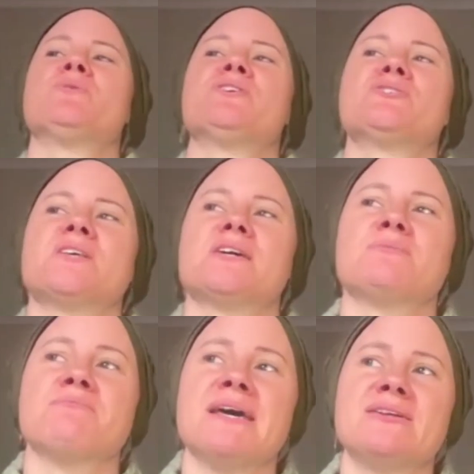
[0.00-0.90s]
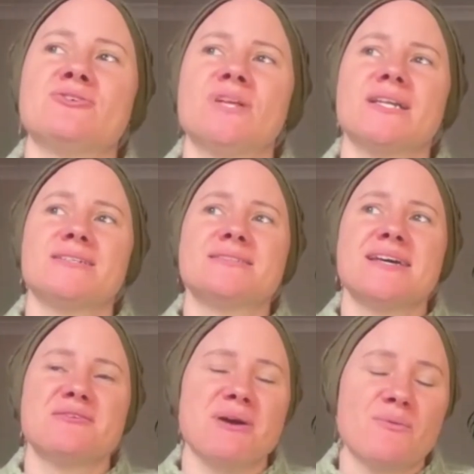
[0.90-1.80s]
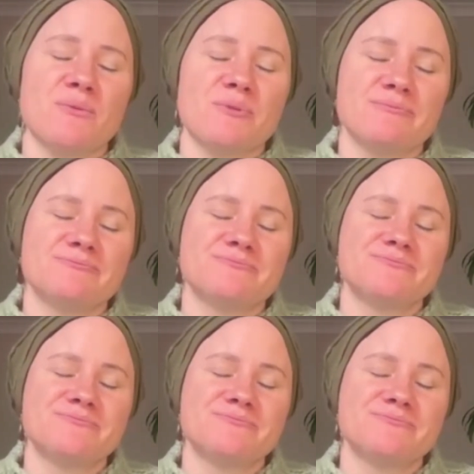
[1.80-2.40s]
wish that men could understand about women?